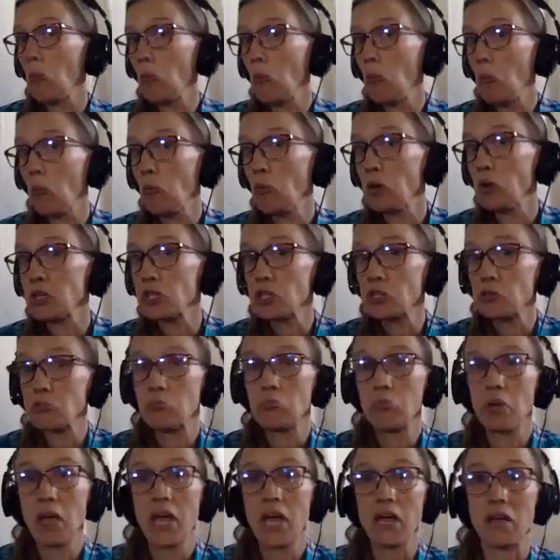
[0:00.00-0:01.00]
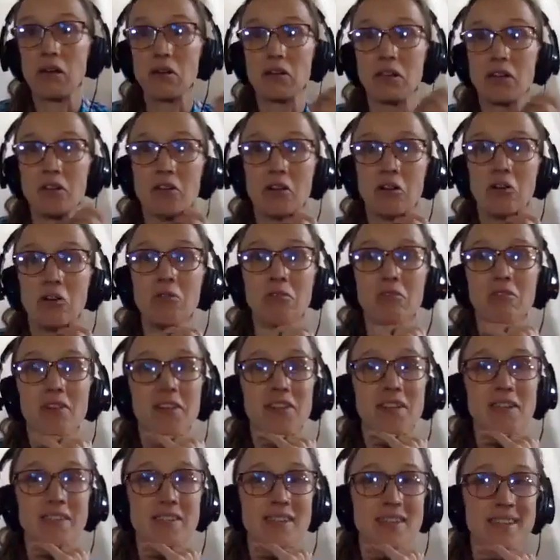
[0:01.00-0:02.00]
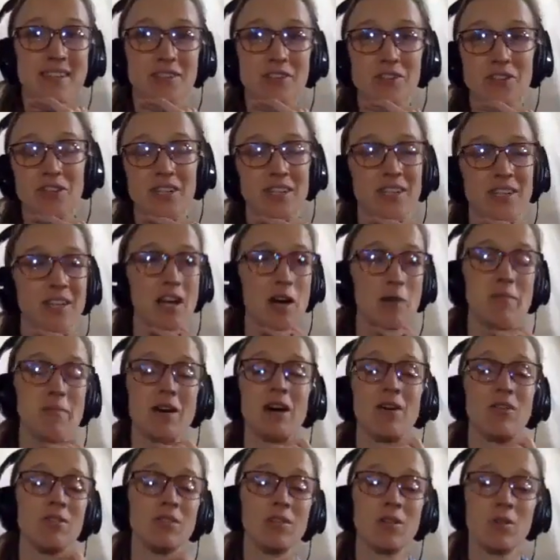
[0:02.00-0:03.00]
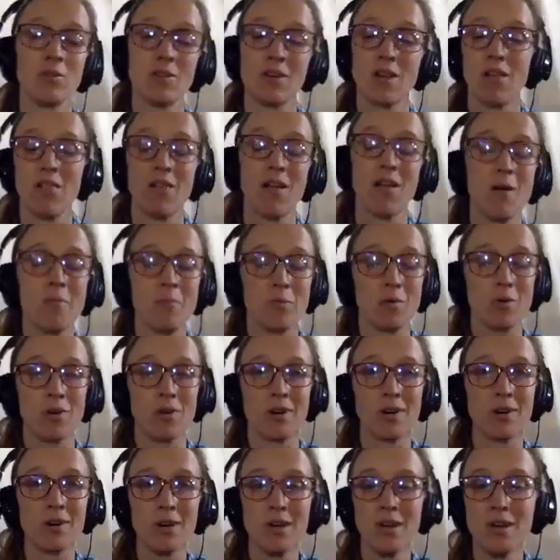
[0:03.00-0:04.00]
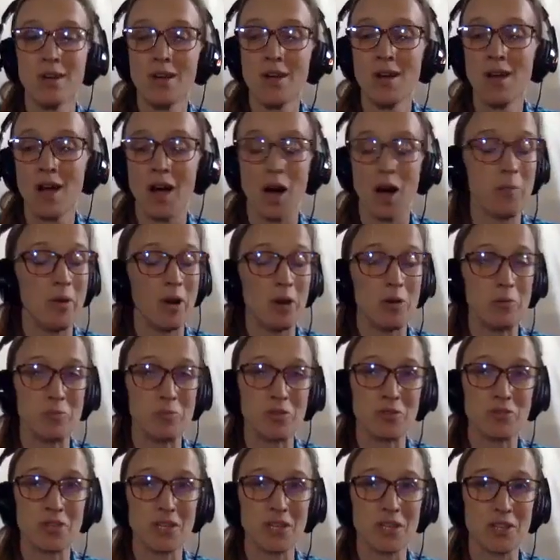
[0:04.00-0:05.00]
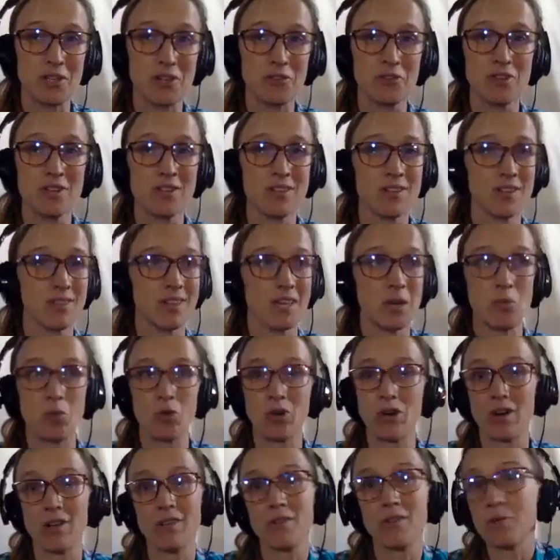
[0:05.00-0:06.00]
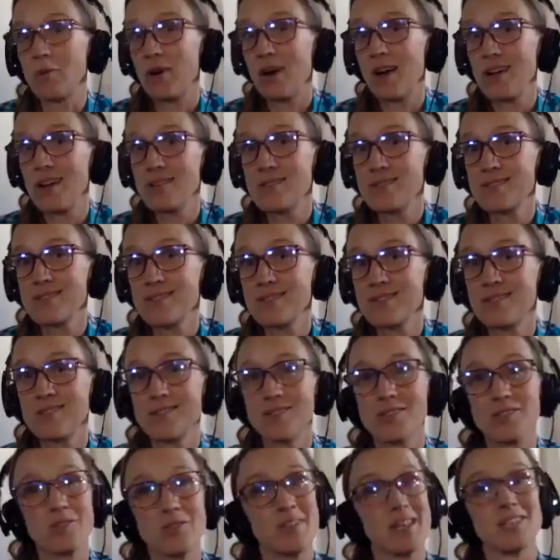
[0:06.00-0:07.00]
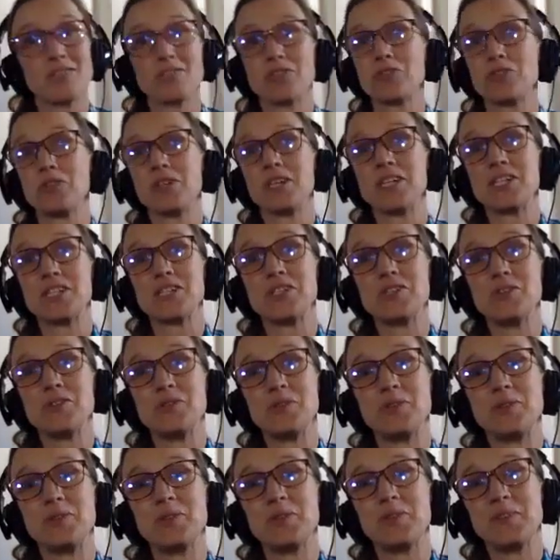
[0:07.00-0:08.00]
which, hey, these kids are going to come out knowing a lot more about music theory than they would otherwise. So that's great too,